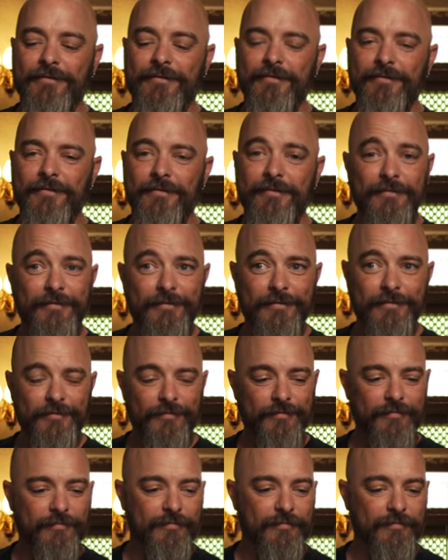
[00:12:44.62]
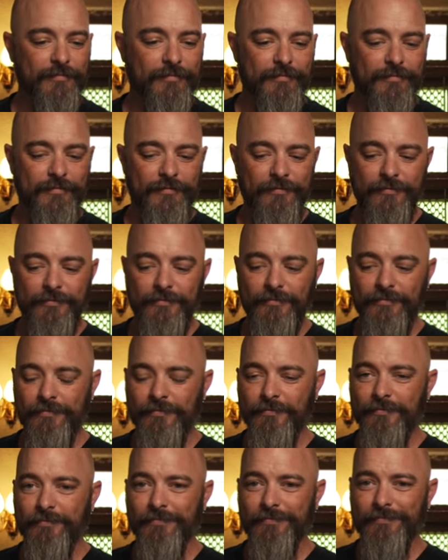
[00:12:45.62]

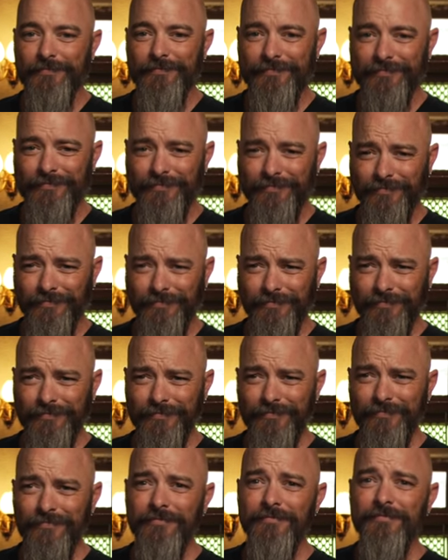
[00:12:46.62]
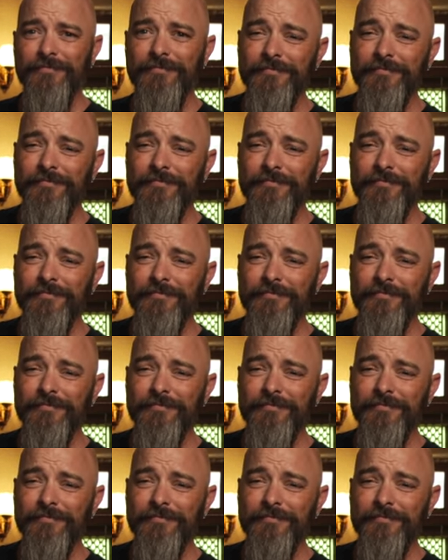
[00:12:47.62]
No words are spoken by the person on screen.